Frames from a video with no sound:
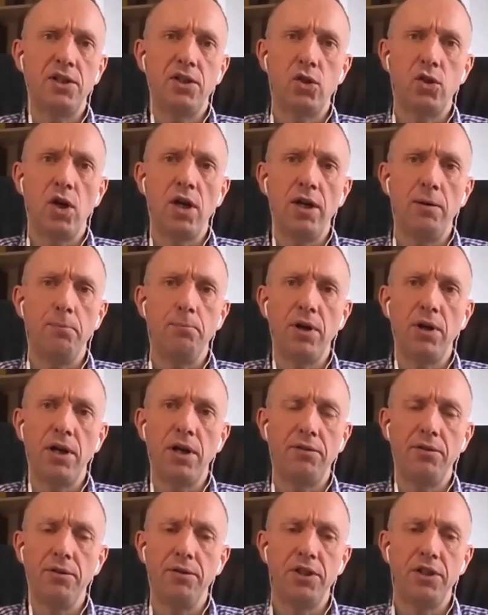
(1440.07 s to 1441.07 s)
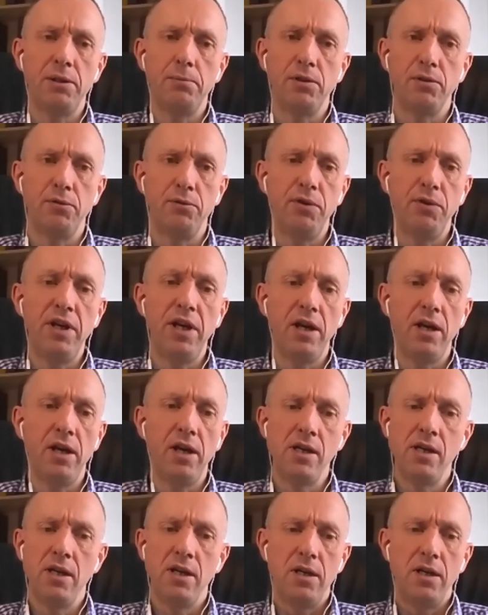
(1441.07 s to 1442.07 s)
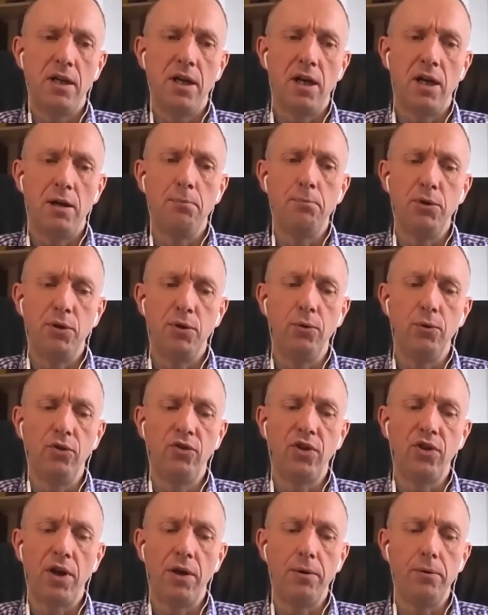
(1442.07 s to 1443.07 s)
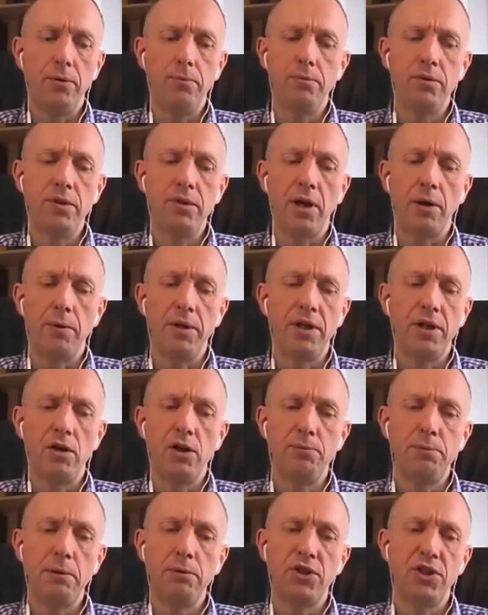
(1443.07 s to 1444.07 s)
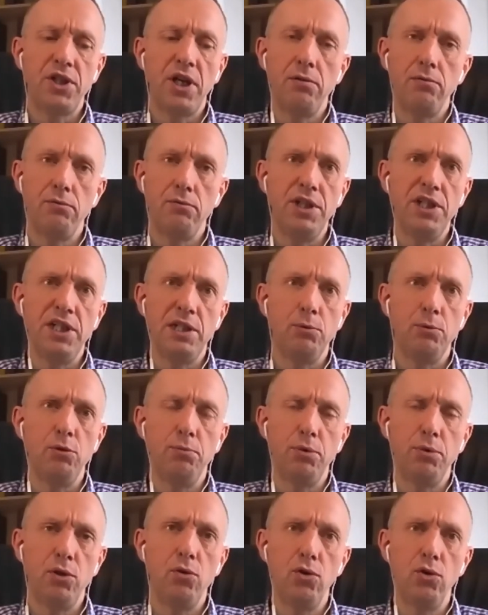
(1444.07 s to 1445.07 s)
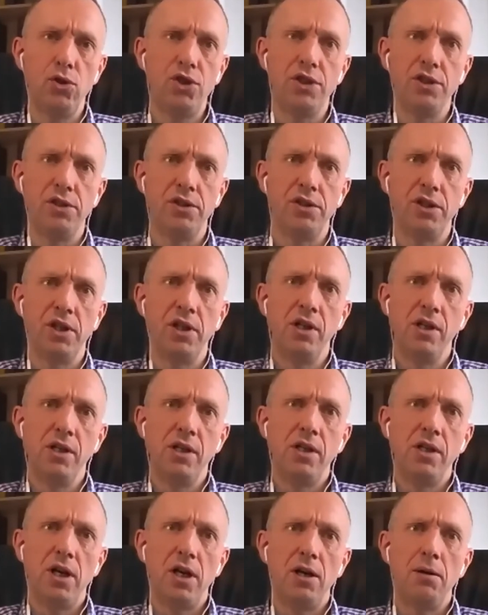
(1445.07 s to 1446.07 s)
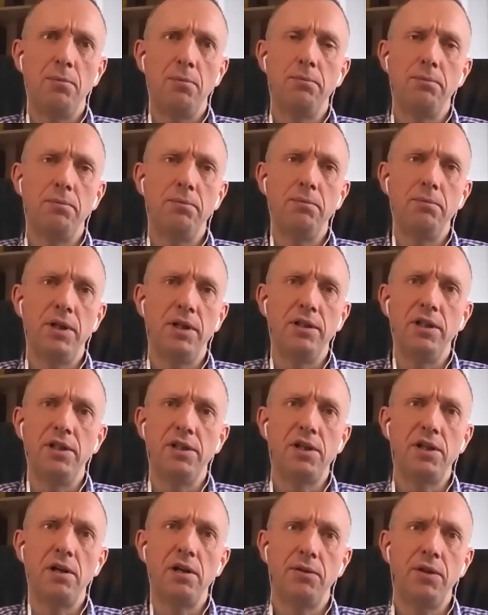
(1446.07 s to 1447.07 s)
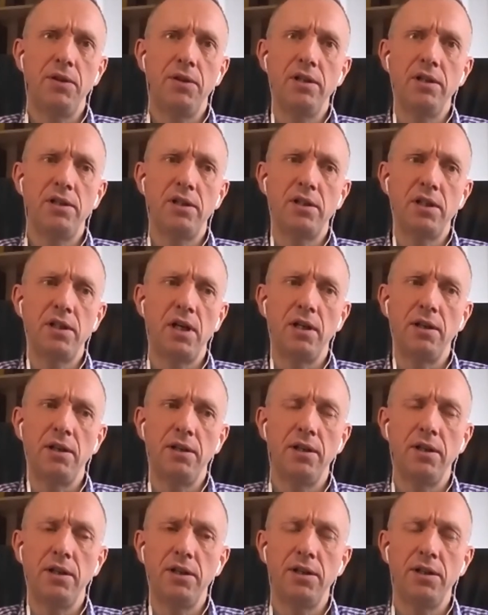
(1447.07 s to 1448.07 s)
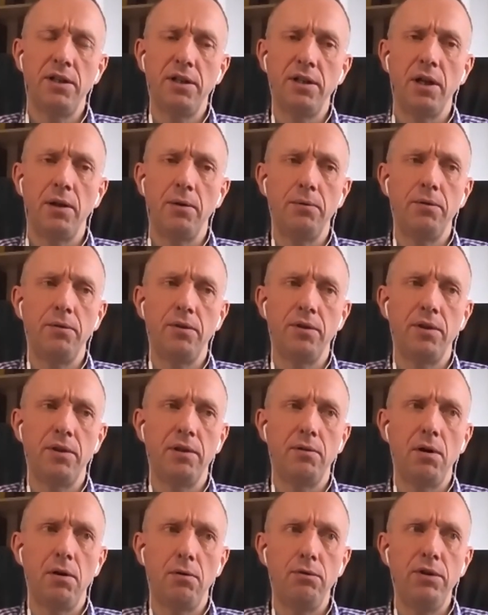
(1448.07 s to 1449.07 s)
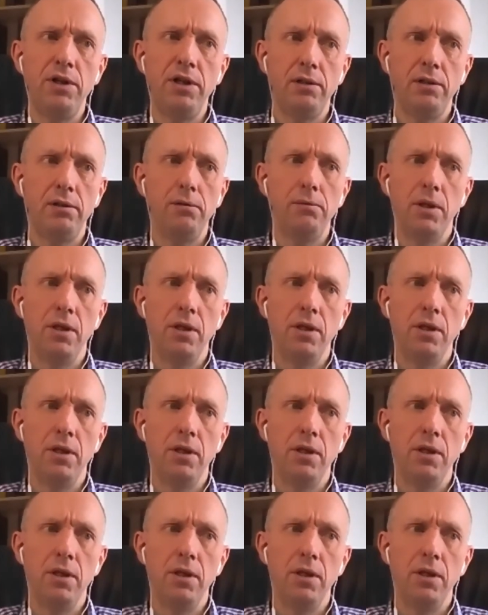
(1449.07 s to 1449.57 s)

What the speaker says: try and break through some of the fear, but also encourage people to take reasonable precautions in these kind of things. And I think there are real